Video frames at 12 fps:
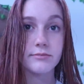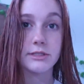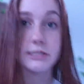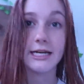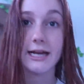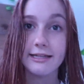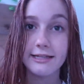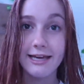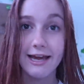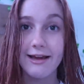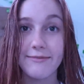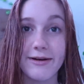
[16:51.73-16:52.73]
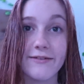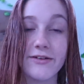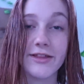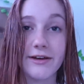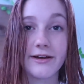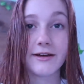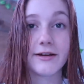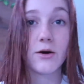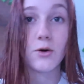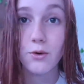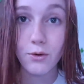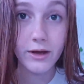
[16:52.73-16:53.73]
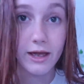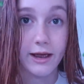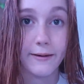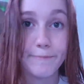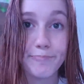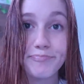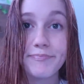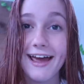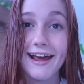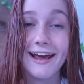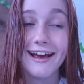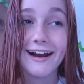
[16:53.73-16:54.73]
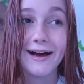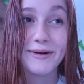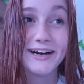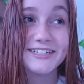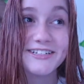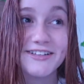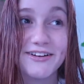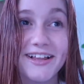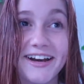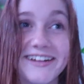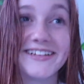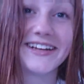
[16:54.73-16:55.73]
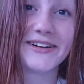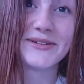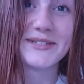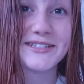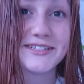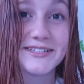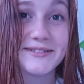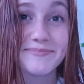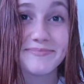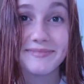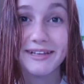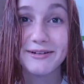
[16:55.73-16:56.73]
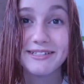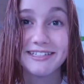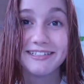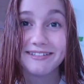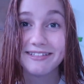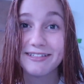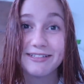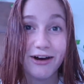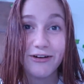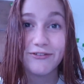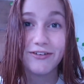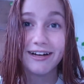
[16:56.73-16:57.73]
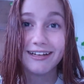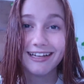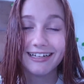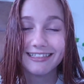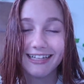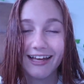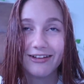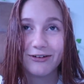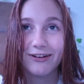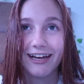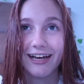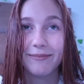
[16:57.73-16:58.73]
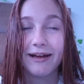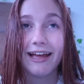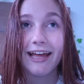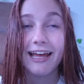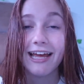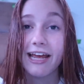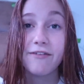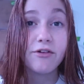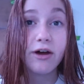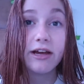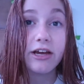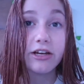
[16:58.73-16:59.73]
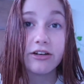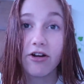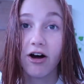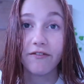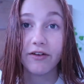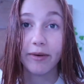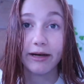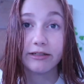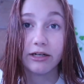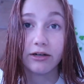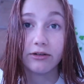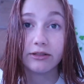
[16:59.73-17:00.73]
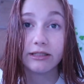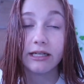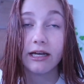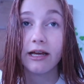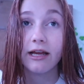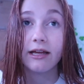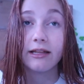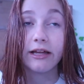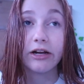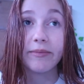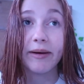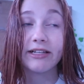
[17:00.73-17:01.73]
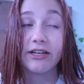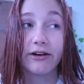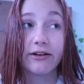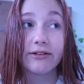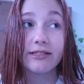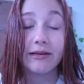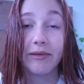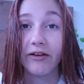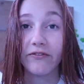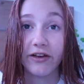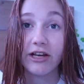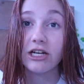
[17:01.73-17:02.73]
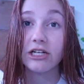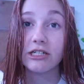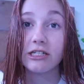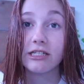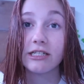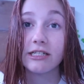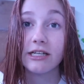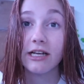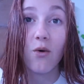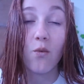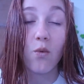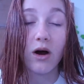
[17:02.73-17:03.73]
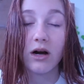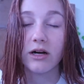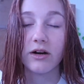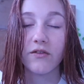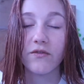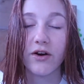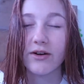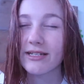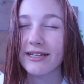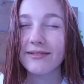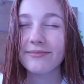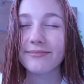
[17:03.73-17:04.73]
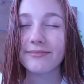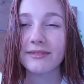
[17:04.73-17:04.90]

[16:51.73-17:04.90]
stayed at the game for the whole game, and I'm actually so glad I did. It was so fun, like, staying the whole game. Even though I could not feel my toes. Literally, my toes and my fingers were frozen.